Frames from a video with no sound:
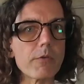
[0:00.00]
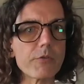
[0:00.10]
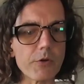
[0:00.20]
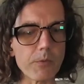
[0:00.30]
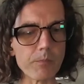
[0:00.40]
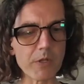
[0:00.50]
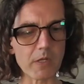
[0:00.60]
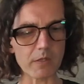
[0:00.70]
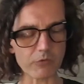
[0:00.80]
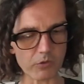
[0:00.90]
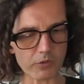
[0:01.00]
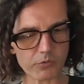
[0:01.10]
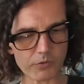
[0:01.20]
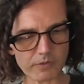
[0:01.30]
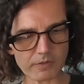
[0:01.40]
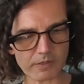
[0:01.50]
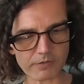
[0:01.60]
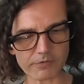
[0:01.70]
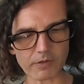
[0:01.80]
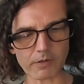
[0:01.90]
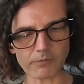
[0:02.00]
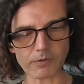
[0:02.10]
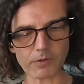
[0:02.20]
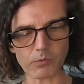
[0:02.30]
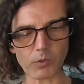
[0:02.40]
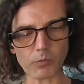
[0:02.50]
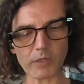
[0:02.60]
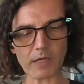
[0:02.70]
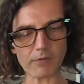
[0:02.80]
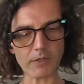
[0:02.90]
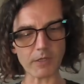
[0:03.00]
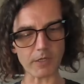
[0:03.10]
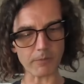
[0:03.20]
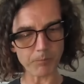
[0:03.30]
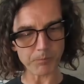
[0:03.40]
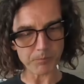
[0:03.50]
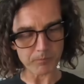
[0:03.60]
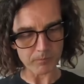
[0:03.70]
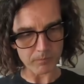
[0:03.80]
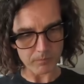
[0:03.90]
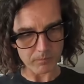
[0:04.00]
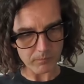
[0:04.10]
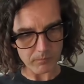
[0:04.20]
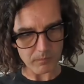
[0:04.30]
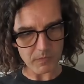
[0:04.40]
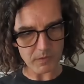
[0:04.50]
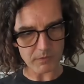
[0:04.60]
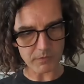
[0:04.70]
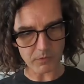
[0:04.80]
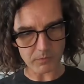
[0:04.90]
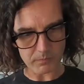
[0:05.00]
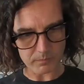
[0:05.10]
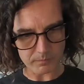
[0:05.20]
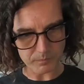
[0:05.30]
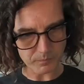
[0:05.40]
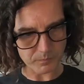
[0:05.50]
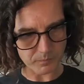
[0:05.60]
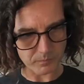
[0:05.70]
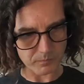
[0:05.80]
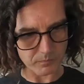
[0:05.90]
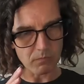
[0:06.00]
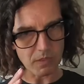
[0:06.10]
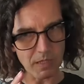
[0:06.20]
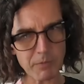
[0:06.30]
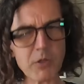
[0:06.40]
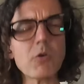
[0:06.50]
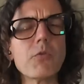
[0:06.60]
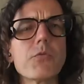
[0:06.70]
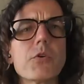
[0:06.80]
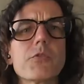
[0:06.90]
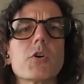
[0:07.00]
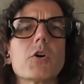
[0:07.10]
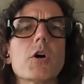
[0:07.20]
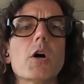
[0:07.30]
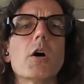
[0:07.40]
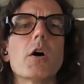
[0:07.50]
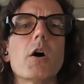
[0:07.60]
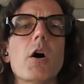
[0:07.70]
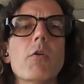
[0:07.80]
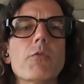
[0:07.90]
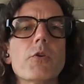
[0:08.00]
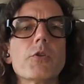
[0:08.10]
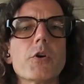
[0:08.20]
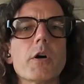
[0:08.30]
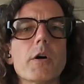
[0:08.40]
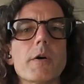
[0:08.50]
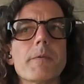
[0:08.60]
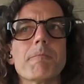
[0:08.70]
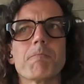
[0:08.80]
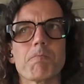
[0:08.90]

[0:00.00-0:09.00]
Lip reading: So let's go into the details of what we have here. So I'm going to go first over the